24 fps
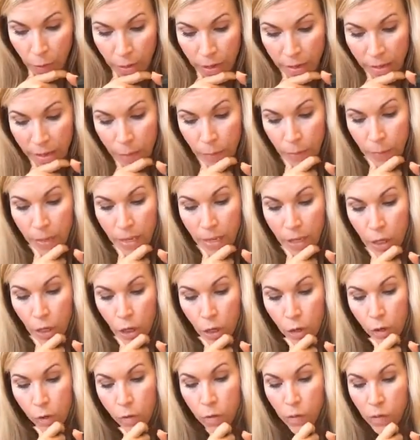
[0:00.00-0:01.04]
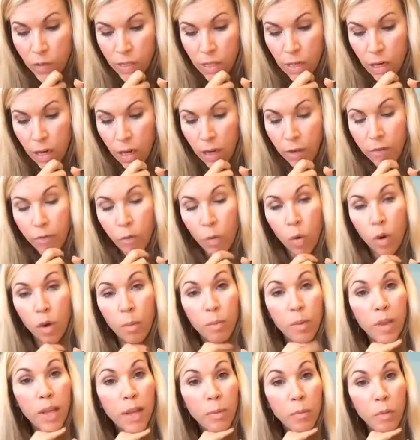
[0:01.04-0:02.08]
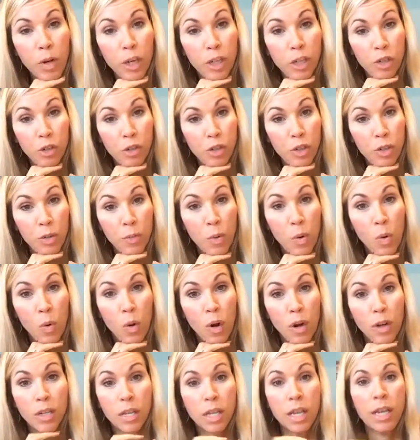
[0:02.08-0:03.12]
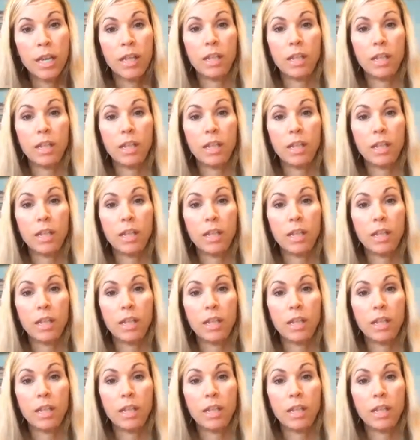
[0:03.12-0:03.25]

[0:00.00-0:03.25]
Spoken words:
it can be used for blood pressure support